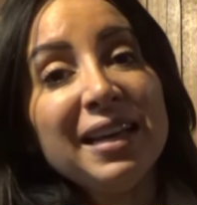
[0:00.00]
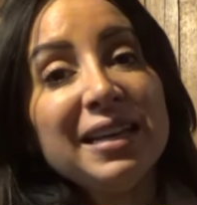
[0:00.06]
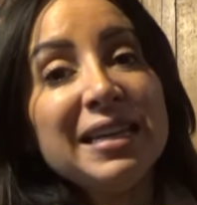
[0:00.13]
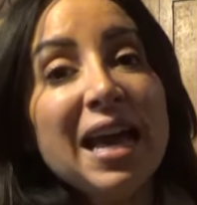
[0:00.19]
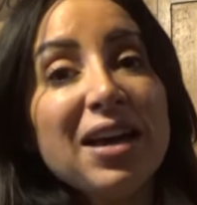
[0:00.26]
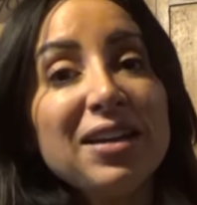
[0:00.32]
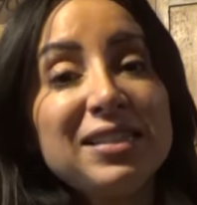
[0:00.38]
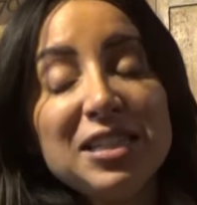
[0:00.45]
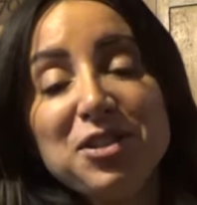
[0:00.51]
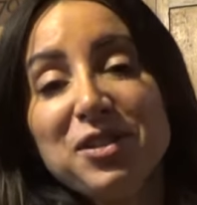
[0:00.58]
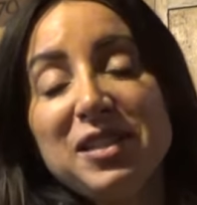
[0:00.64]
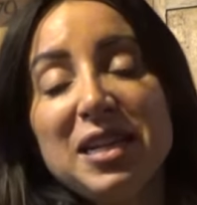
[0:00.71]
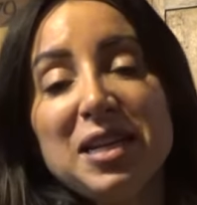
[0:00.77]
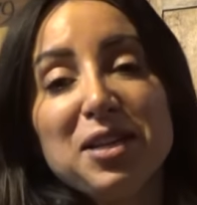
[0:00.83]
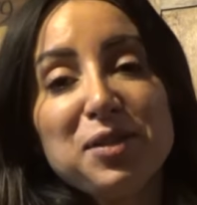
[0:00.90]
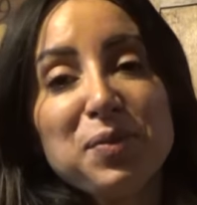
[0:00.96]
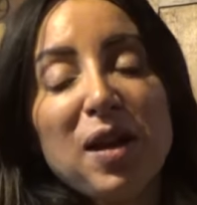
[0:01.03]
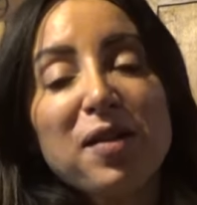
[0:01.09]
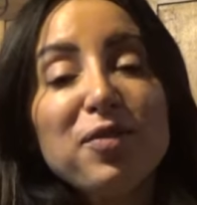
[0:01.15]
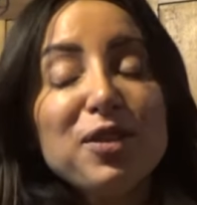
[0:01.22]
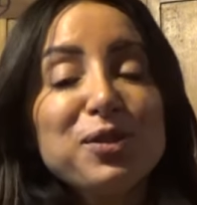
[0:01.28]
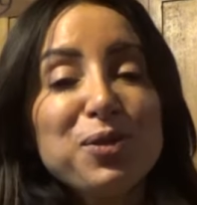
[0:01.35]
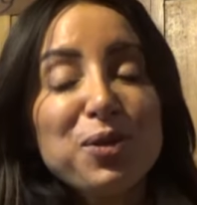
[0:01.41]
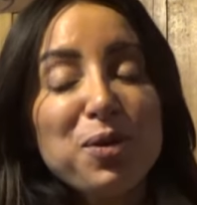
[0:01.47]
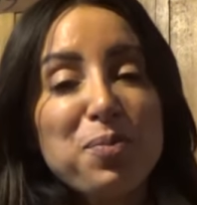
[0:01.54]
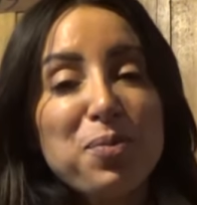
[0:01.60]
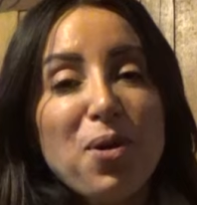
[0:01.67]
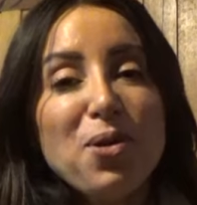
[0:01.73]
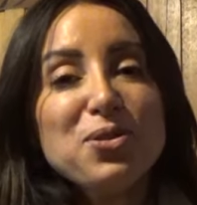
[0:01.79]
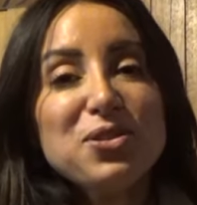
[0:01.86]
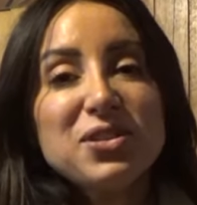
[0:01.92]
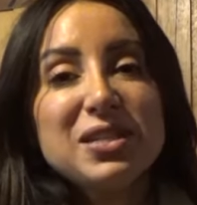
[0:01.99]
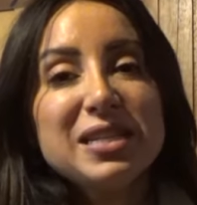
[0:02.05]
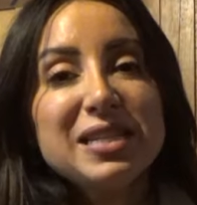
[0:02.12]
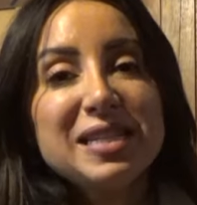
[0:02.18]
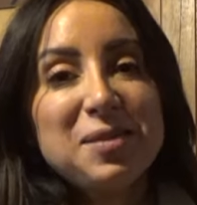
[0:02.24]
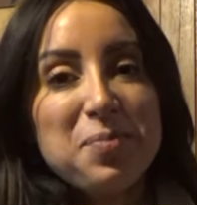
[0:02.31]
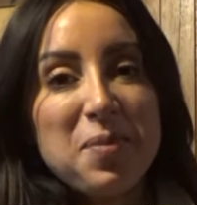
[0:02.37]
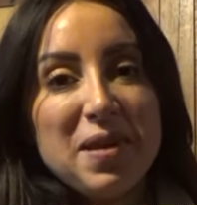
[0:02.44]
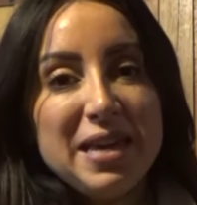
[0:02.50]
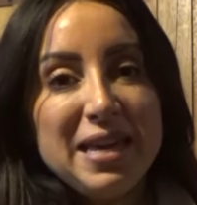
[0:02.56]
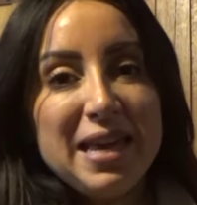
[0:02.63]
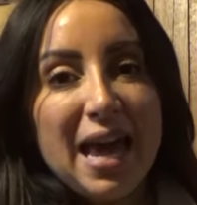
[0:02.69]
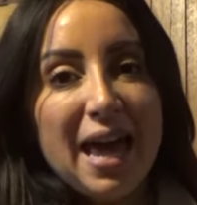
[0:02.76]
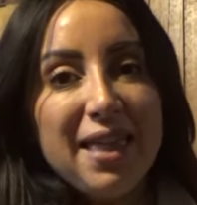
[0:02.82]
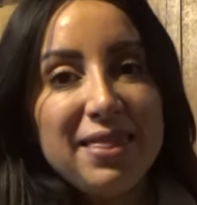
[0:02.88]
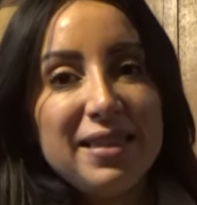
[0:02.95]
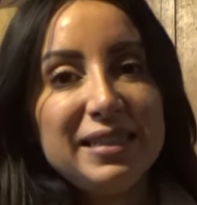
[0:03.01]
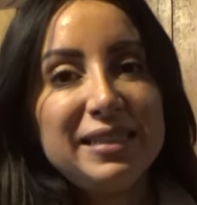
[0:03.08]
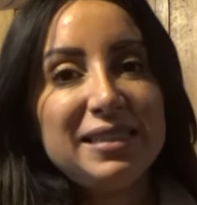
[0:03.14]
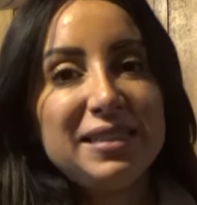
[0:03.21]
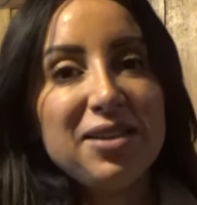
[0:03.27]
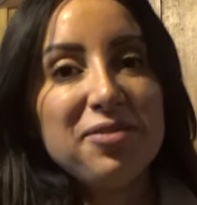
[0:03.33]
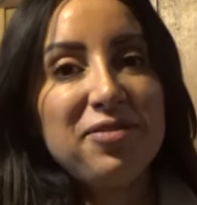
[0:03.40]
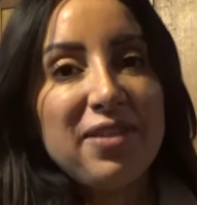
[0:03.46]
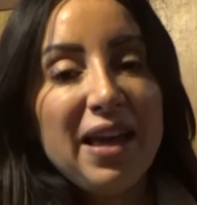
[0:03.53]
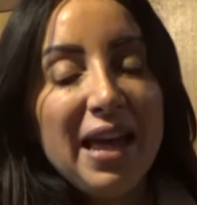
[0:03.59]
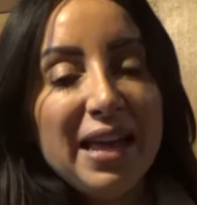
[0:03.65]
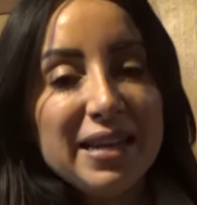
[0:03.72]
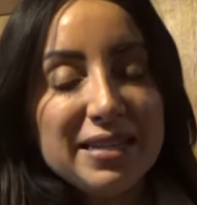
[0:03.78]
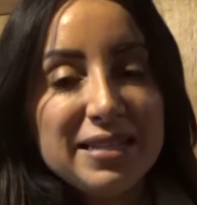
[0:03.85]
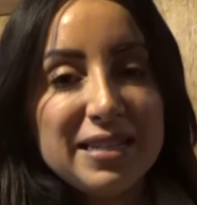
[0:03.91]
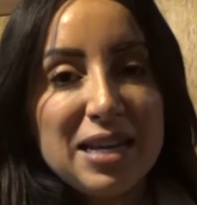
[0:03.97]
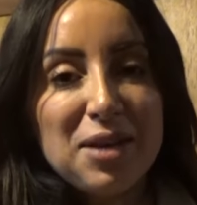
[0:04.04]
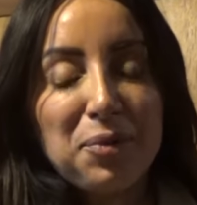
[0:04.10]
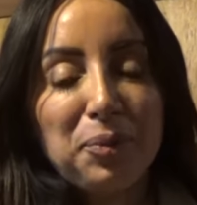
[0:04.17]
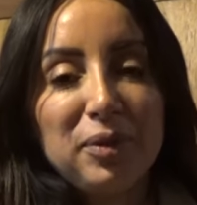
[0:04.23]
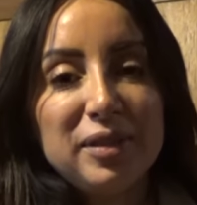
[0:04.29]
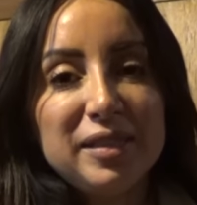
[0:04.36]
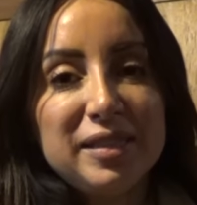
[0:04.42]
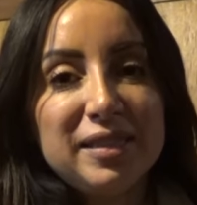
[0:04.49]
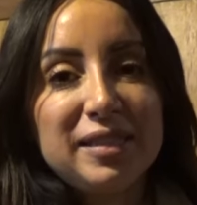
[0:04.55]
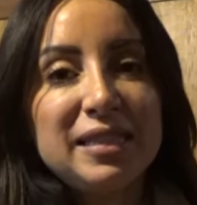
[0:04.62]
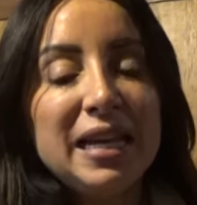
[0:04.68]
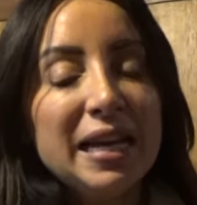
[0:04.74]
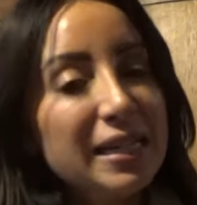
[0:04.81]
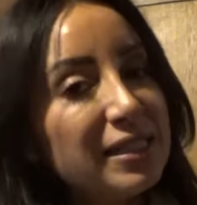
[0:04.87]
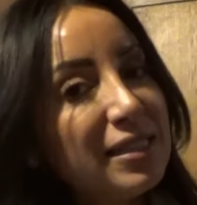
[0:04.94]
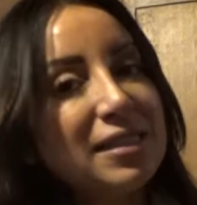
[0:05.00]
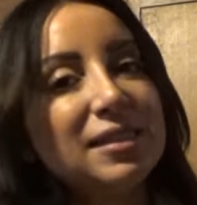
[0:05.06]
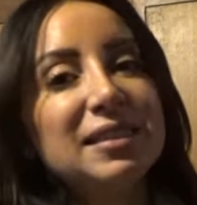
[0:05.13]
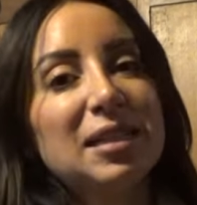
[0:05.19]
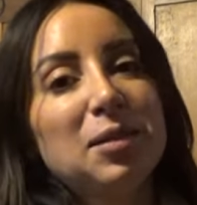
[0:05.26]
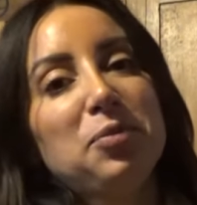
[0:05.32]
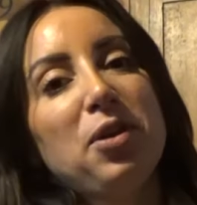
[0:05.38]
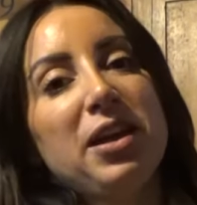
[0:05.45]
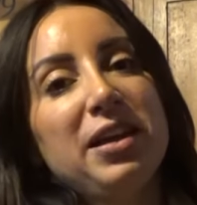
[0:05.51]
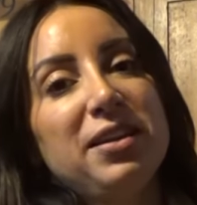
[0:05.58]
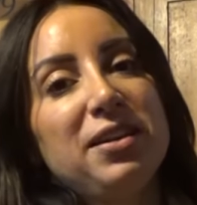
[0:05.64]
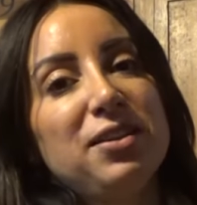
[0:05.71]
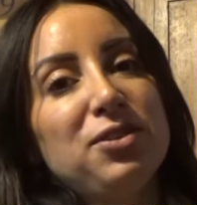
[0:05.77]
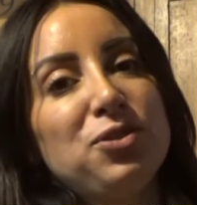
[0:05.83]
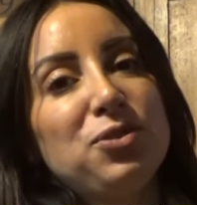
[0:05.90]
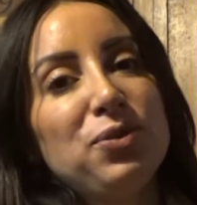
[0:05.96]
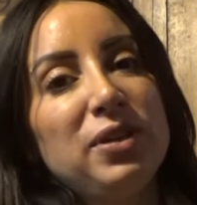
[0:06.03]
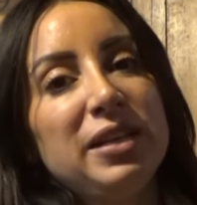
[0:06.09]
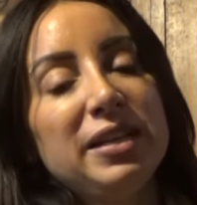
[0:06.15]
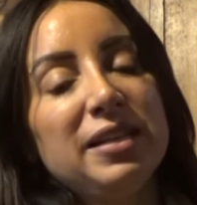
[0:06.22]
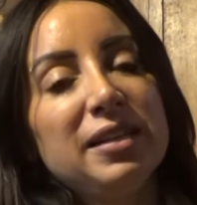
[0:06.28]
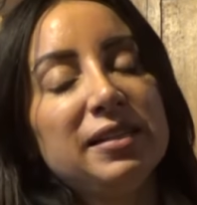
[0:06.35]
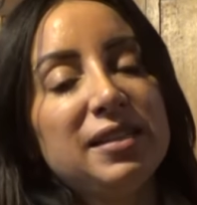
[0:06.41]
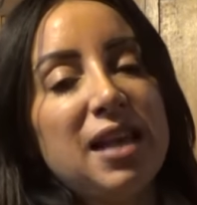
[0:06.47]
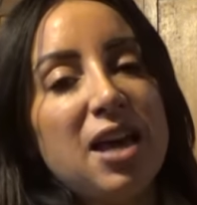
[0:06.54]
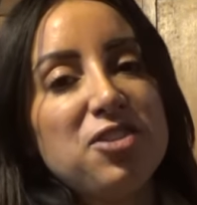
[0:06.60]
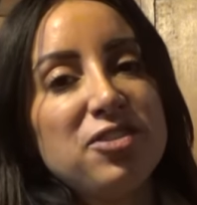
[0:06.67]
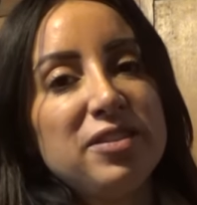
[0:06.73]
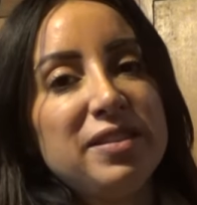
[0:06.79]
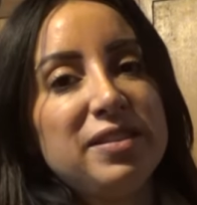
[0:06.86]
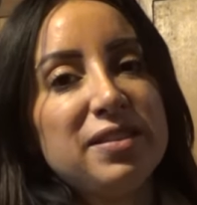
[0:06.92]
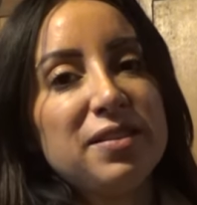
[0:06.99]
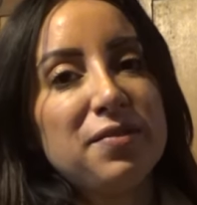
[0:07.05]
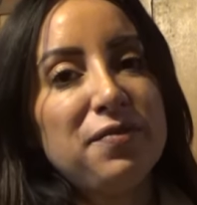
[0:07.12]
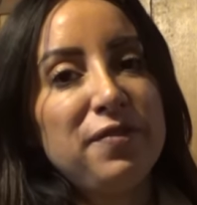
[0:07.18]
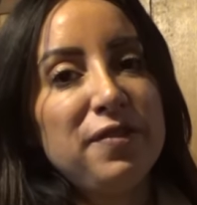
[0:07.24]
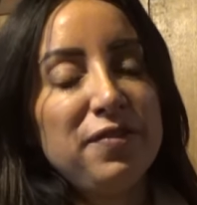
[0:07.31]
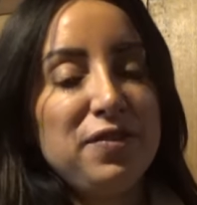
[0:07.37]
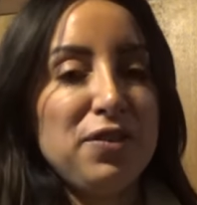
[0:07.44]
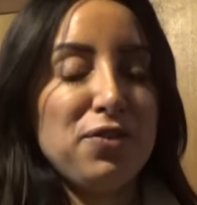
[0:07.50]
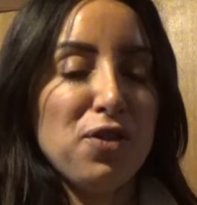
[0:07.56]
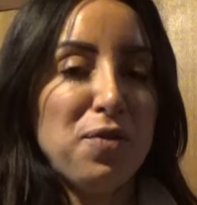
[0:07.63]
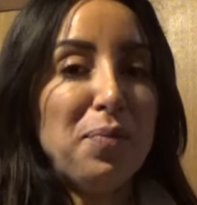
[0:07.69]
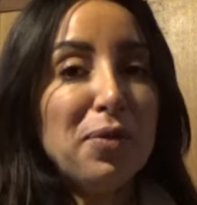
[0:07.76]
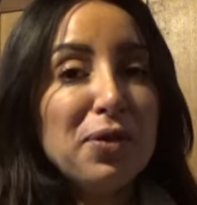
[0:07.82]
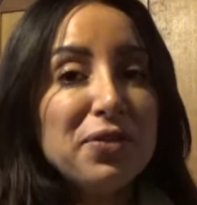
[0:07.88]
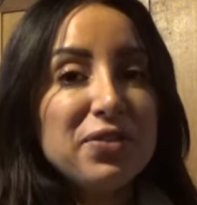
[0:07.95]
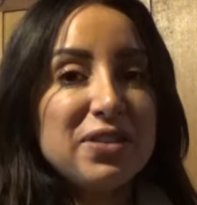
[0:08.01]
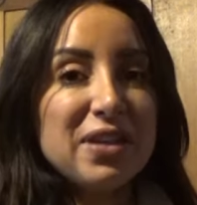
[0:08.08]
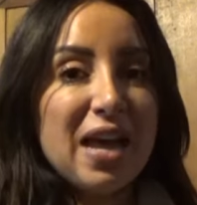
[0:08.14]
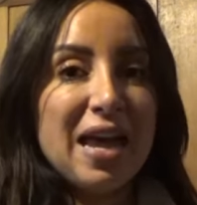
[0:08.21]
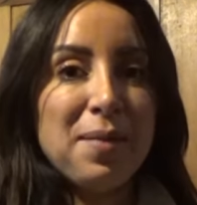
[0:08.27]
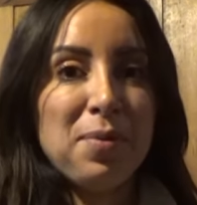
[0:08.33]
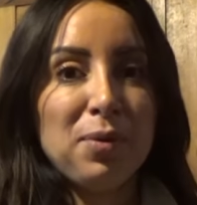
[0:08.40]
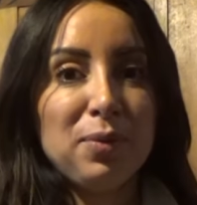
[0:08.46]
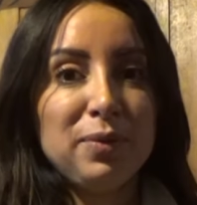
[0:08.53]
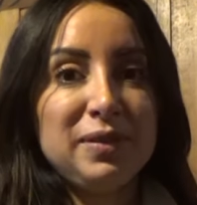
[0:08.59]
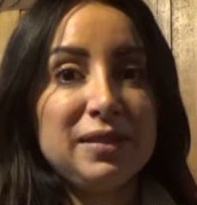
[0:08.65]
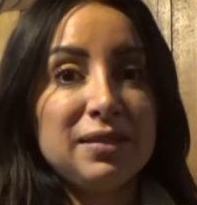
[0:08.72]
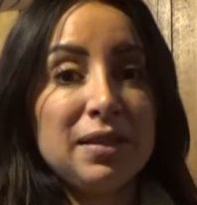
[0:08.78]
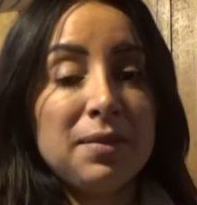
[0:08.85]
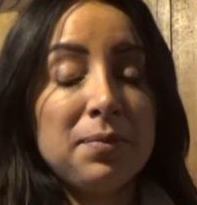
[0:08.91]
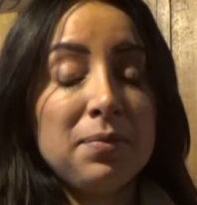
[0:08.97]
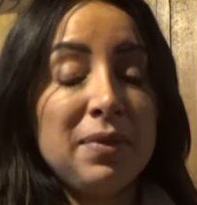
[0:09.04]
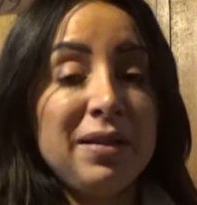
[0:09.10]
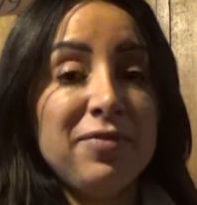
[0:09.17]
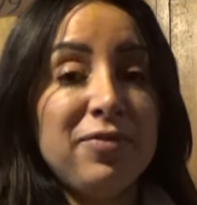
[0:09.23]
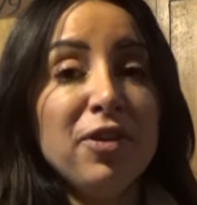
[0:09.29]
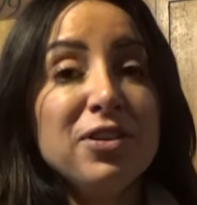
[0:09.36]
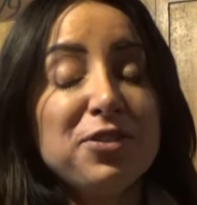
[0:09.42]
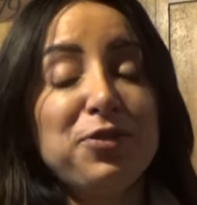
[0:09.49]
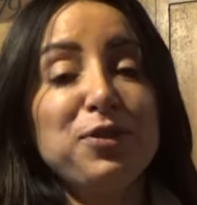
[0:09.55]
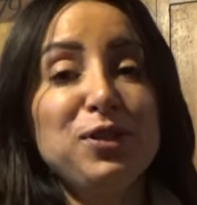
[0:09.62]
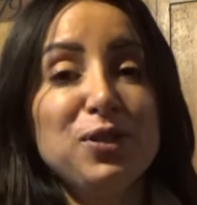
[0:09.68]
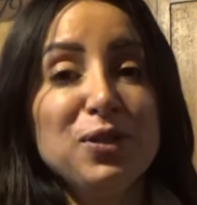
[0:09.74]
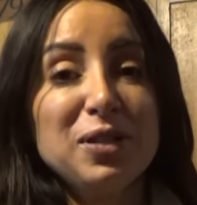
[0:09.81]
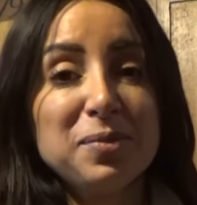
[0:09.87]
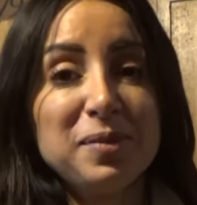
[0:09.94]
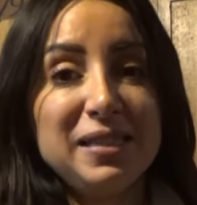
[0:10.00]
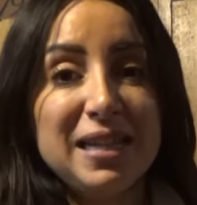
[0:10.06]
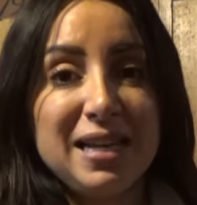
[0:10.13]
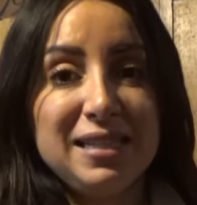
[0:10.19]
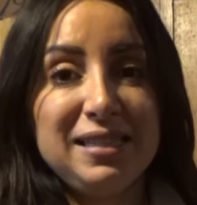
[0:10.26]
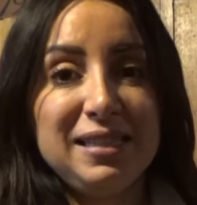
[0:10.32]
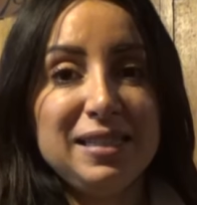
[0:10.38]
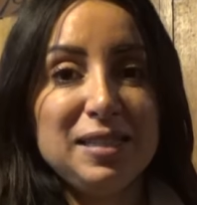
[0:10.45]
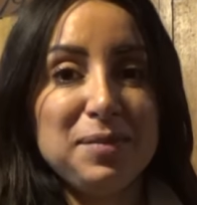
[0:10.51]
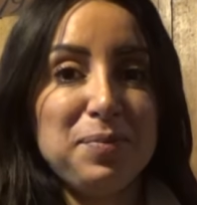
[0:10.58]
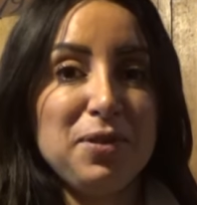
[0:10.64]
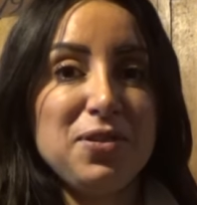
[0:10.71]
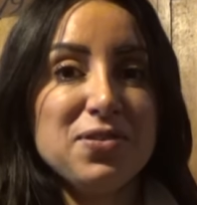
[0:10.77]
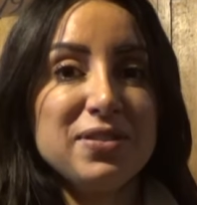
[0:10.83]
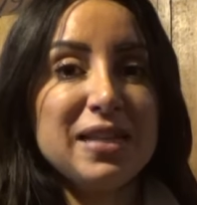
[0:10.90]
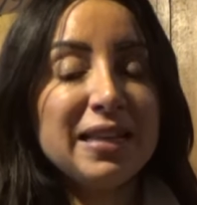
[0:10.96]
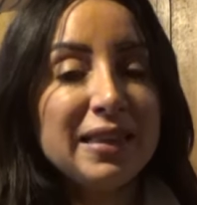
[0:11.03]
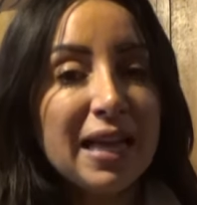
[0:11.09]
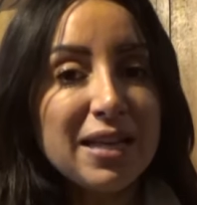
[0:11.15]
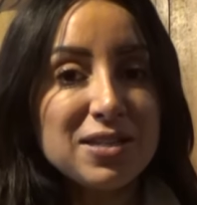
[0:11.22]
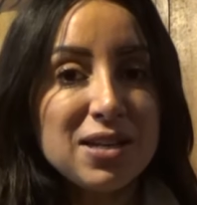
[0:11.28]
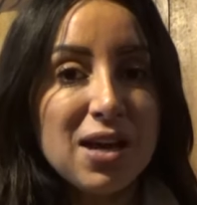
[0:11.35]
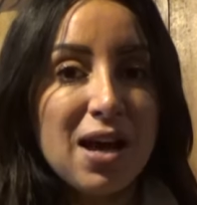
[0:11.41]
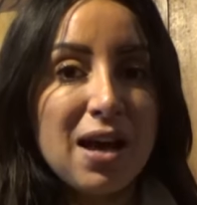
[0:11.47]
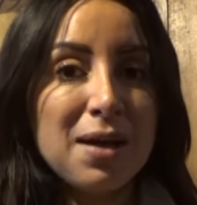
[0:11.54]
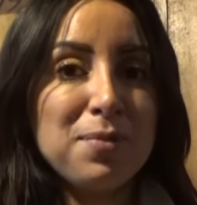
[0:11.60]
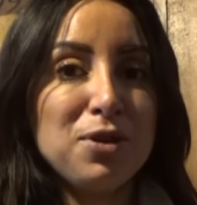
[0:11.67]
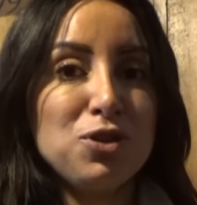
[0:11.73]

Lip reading: Yeah, it's interesting because when I first got approached to speak at this event, it was, yes, to celebrate Julian Assange's 53rd birthday, but it was in very different circumstances because at that time,